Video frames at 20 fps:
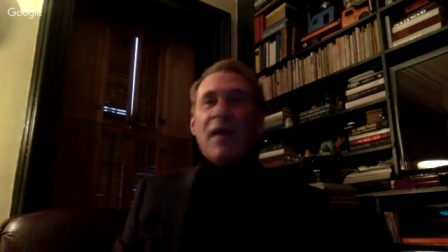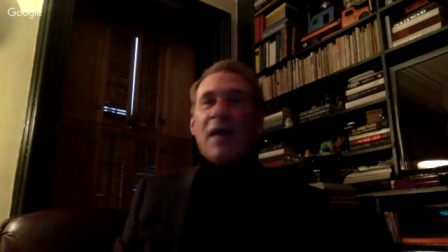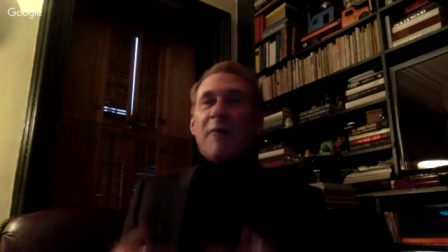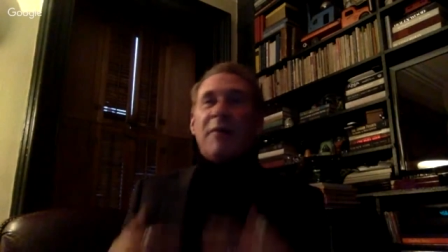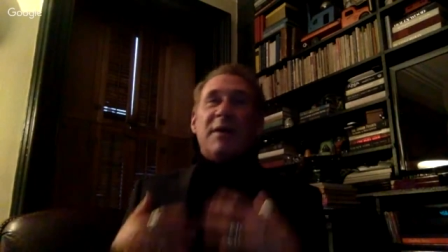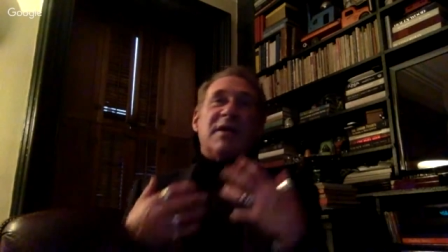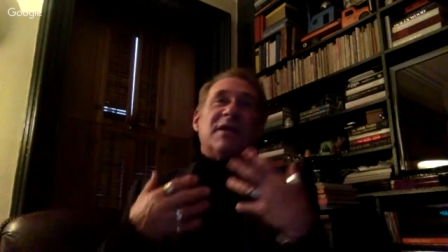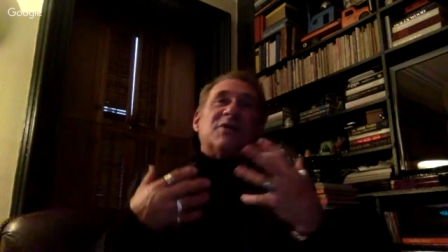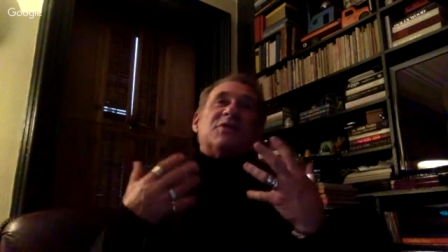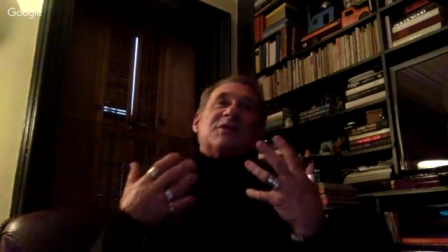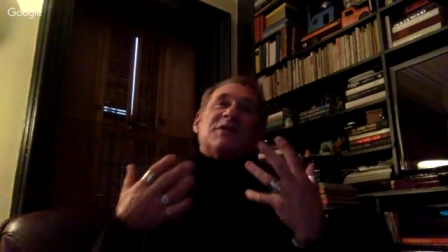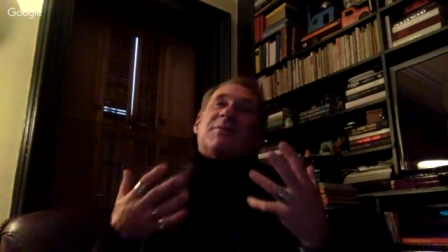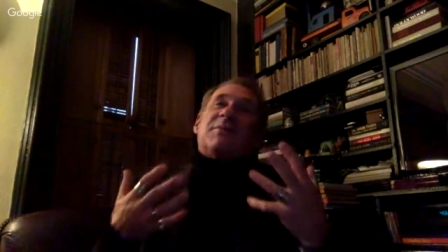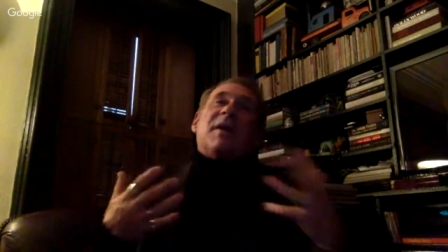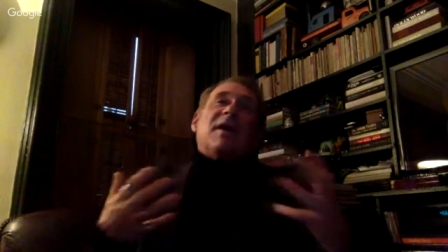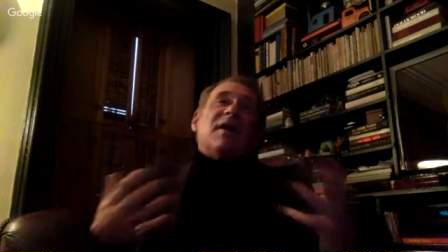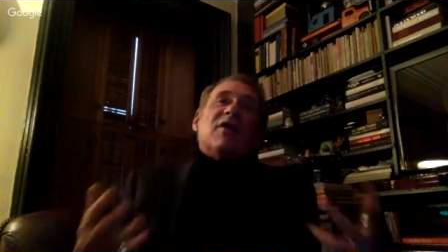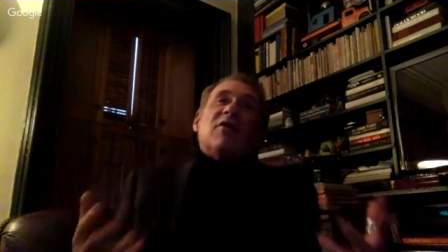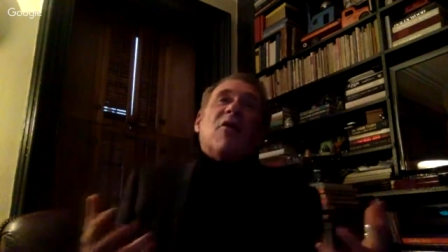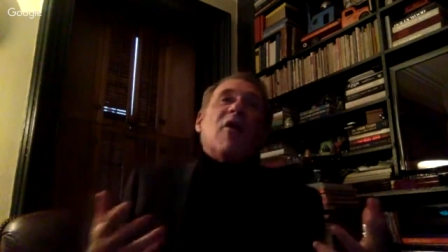I mean, this was a
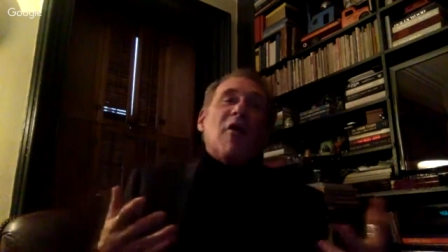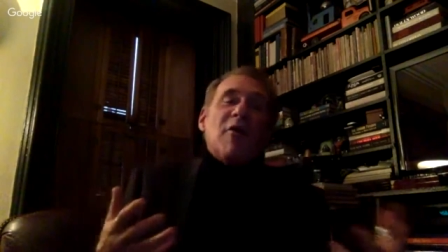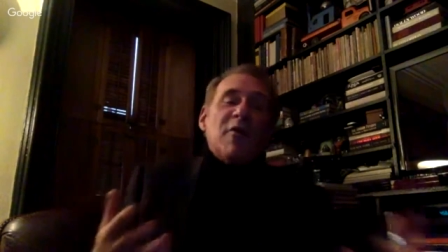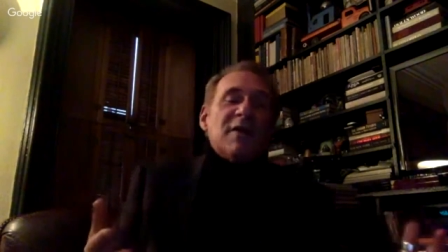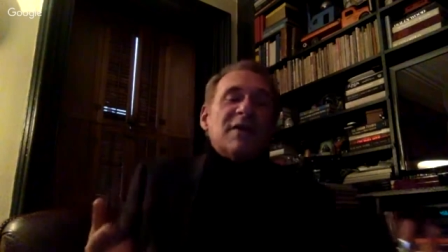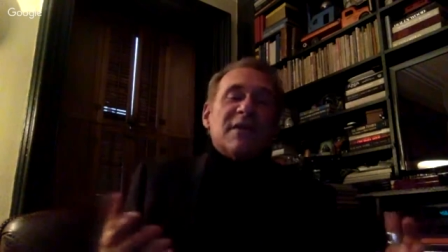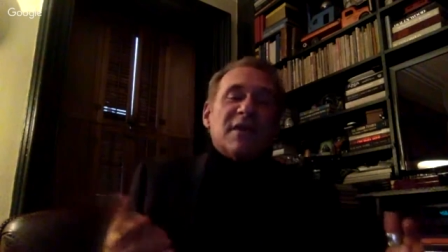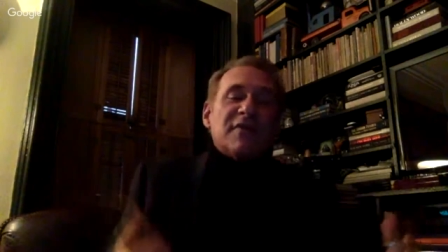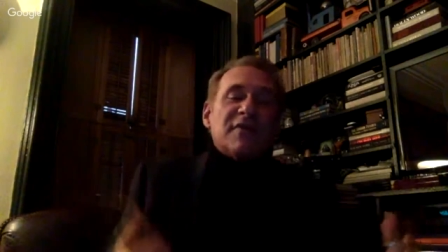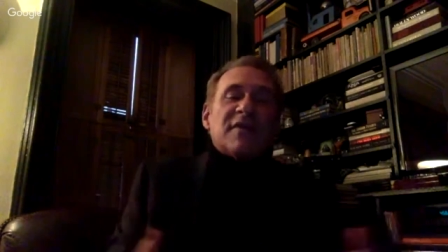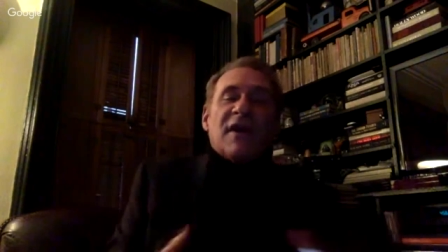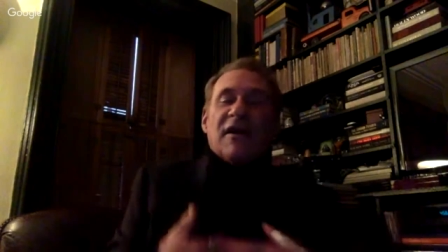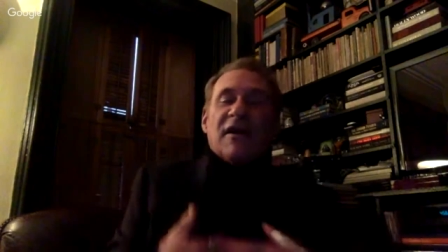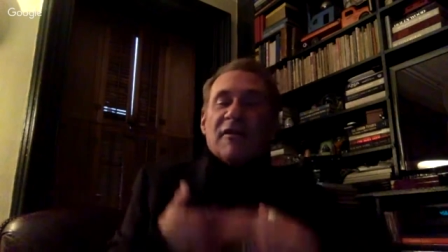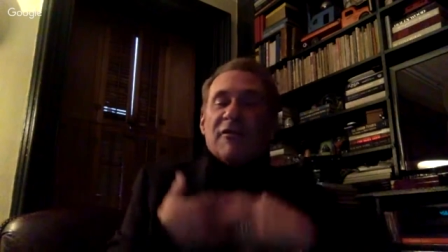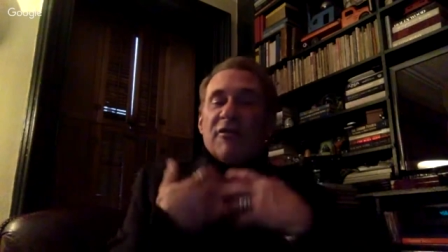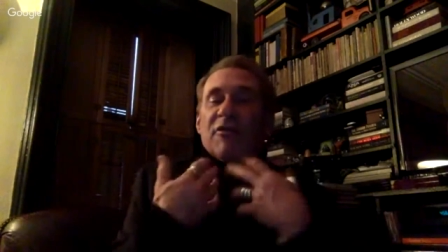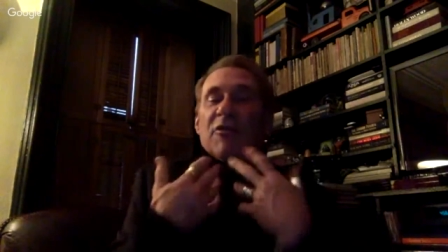man who always loved color,